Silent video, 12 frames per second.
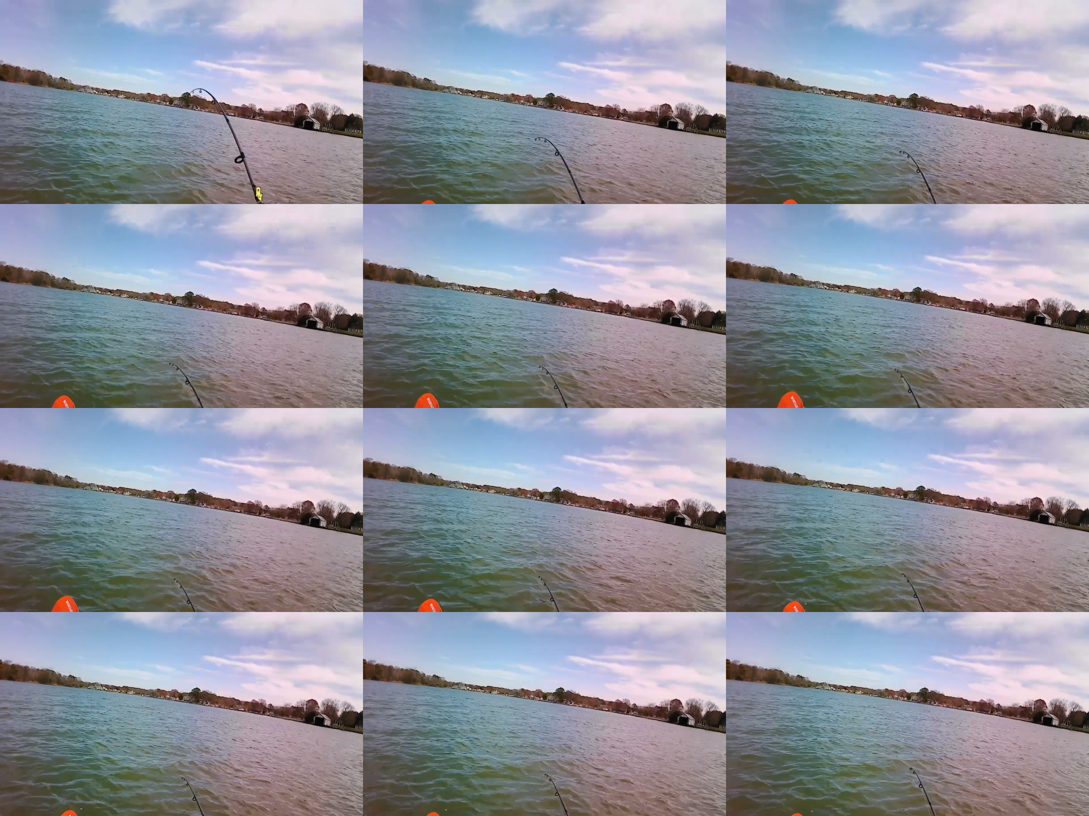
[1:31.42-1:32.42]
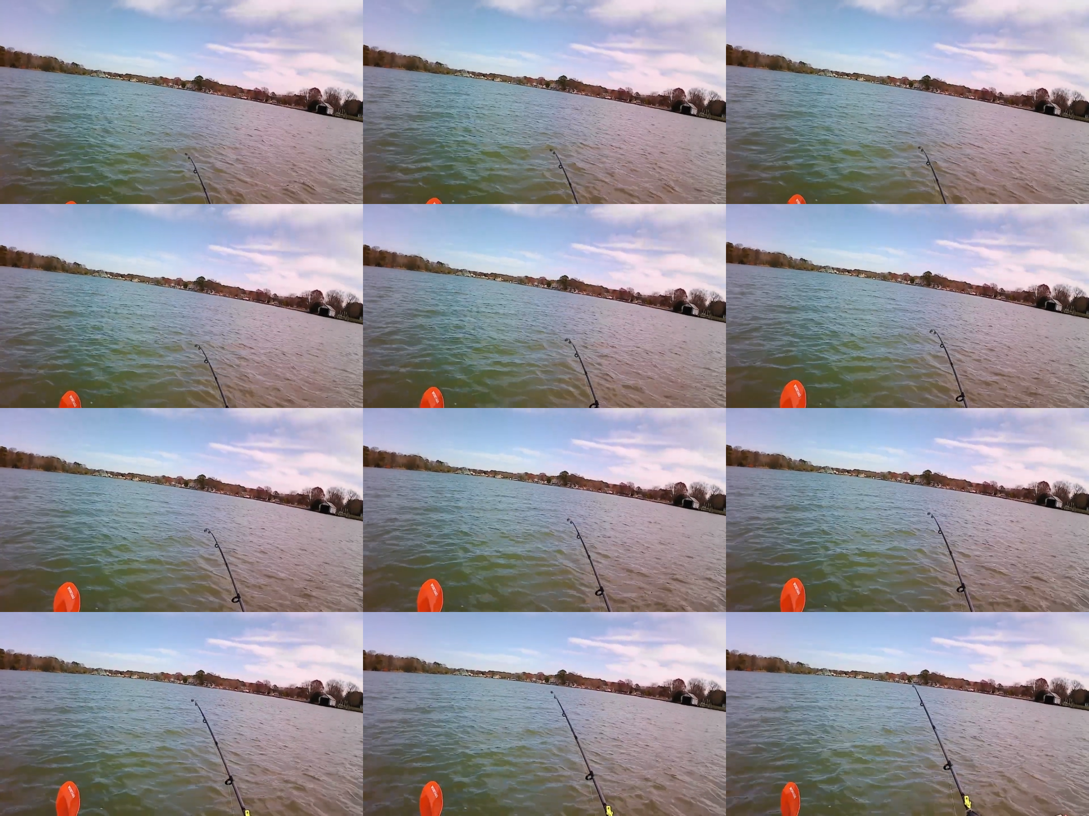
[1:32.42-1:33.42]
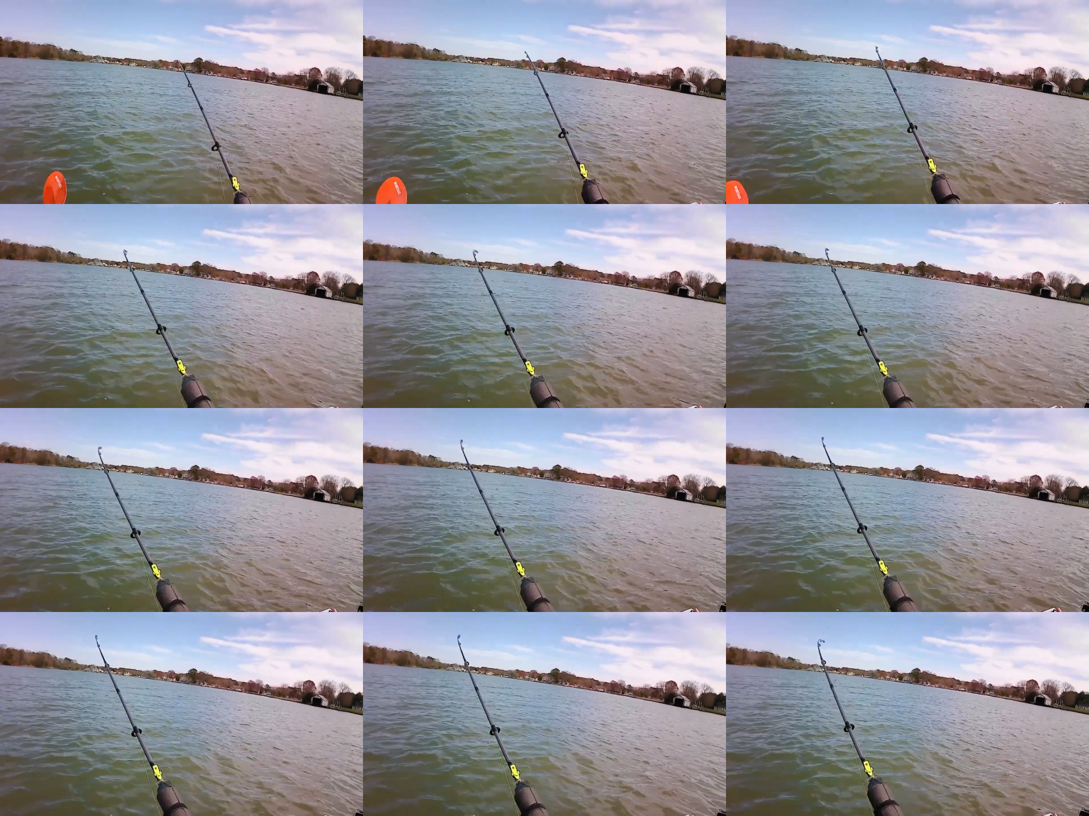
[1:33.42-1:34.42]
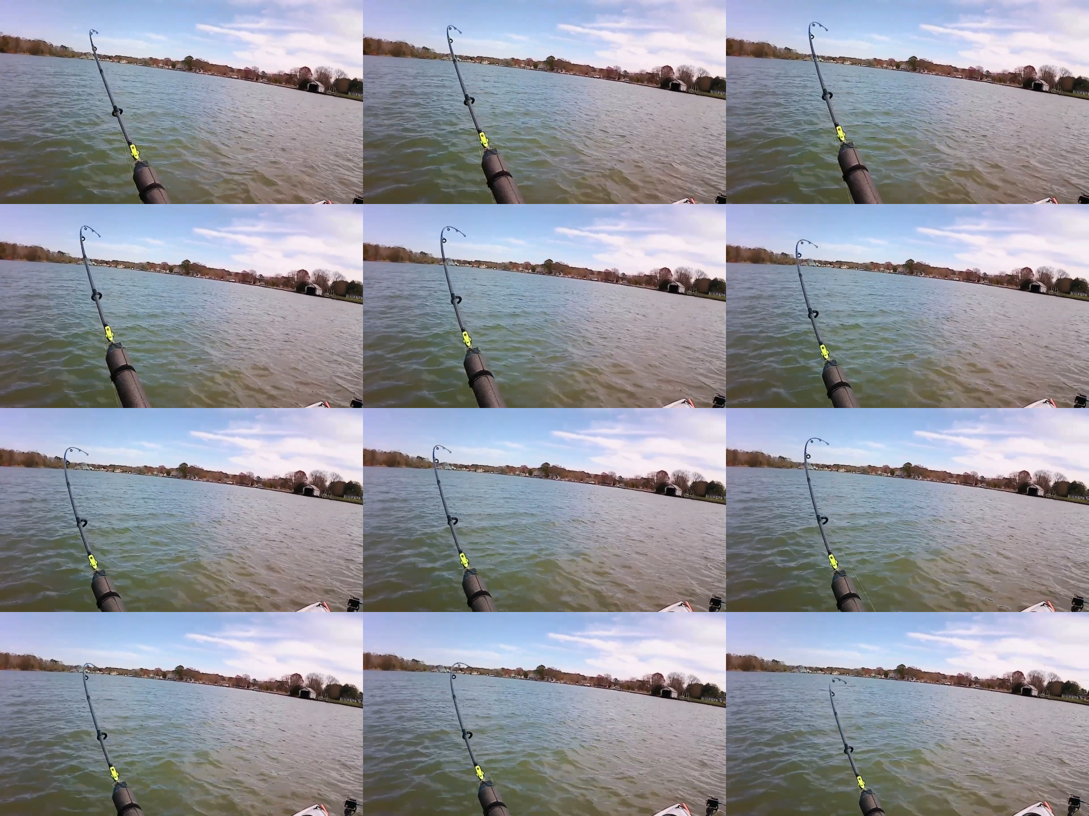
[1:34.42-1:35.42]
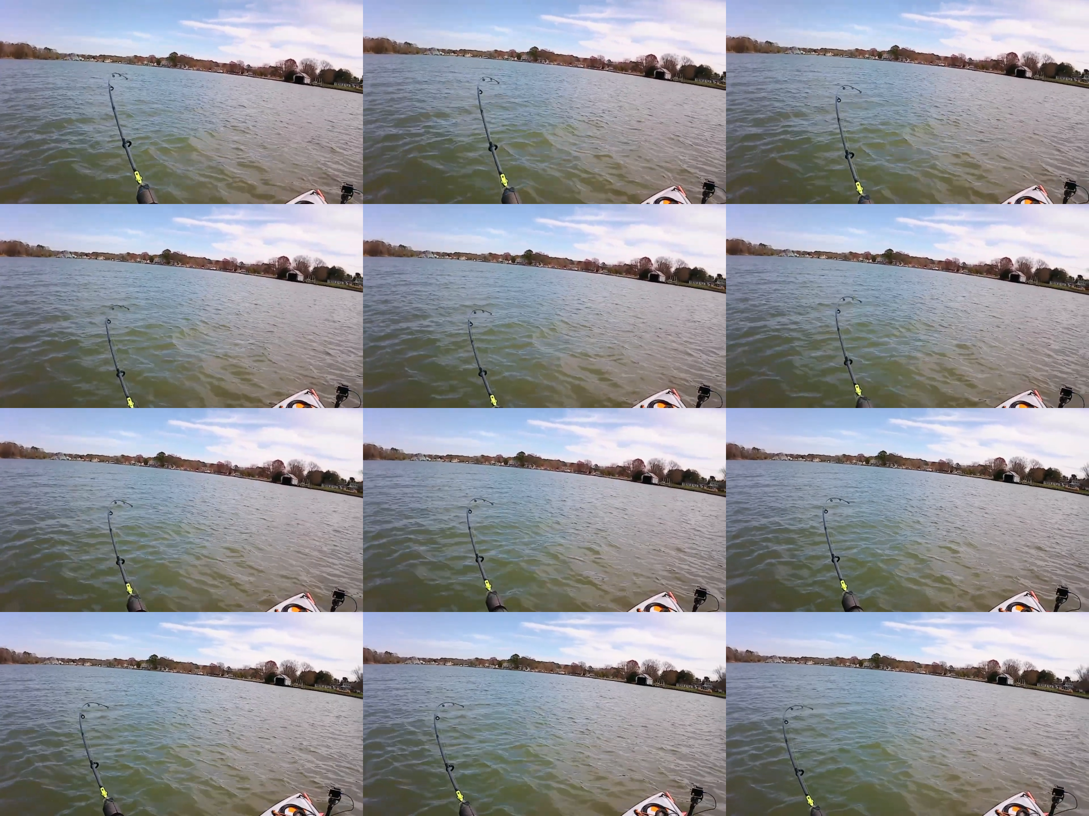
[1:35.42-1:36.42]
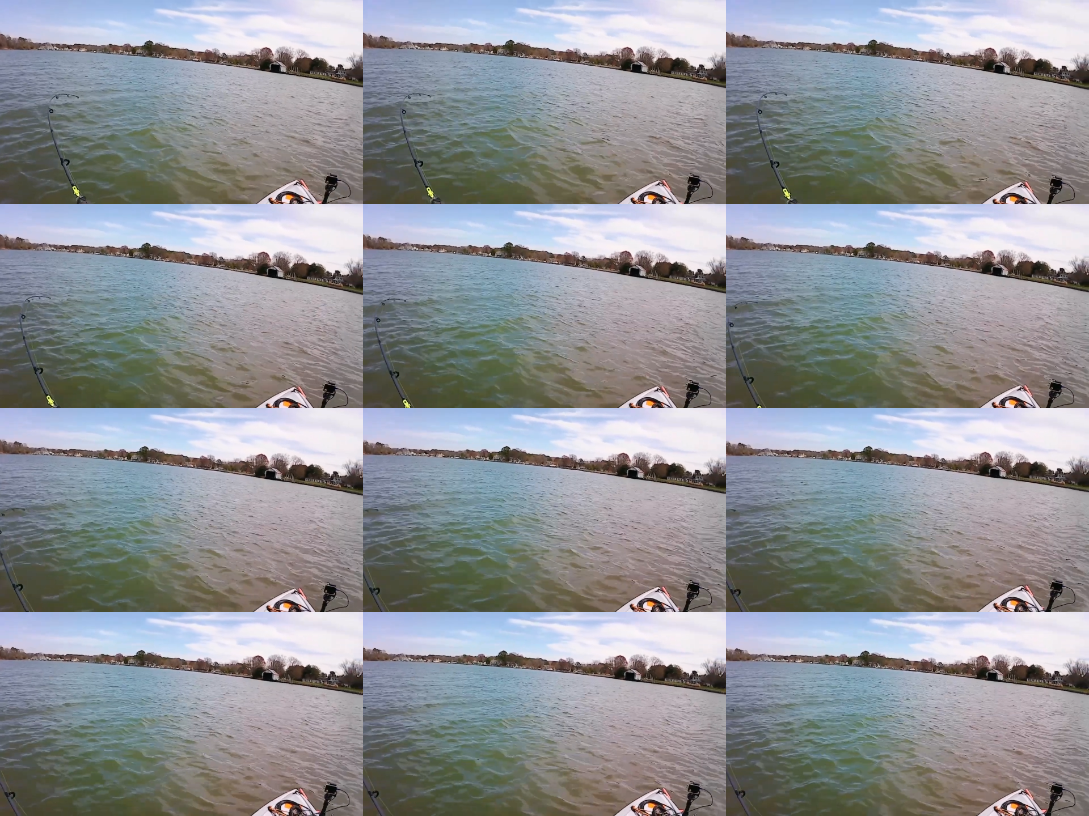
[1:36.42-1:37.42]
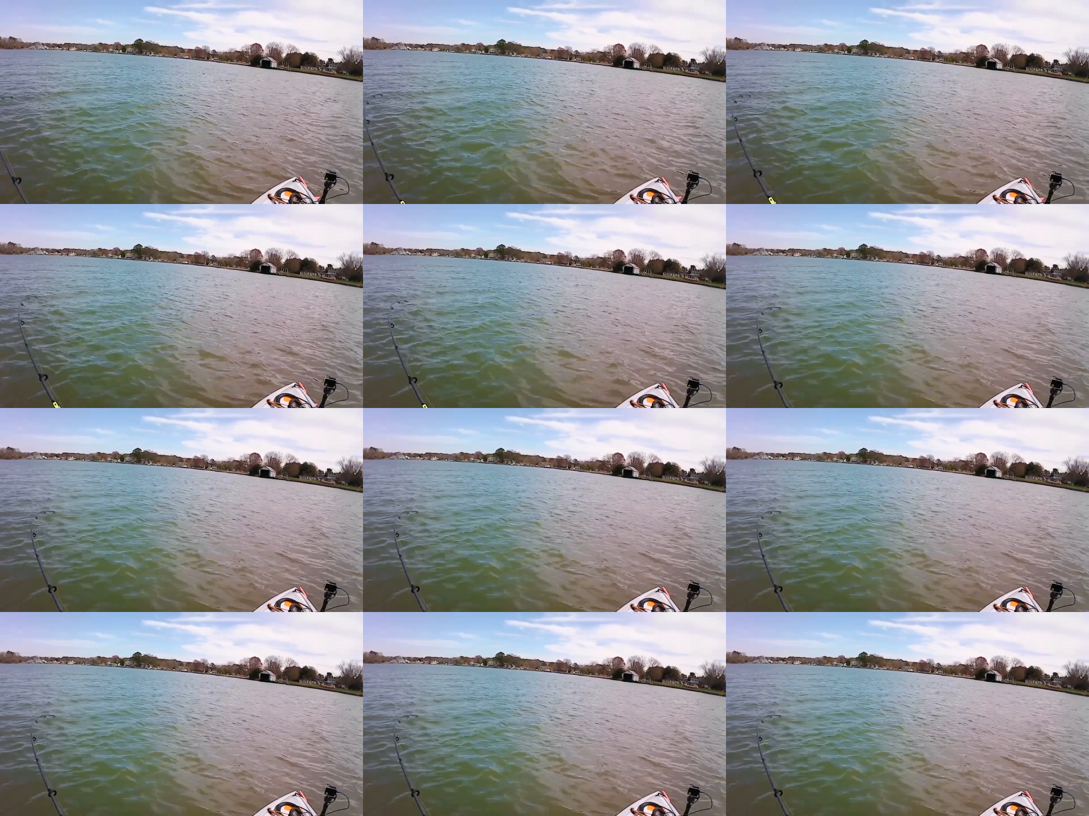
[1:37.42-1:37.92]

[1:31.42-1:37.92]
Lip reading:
No face is visible, so there are no lips to read.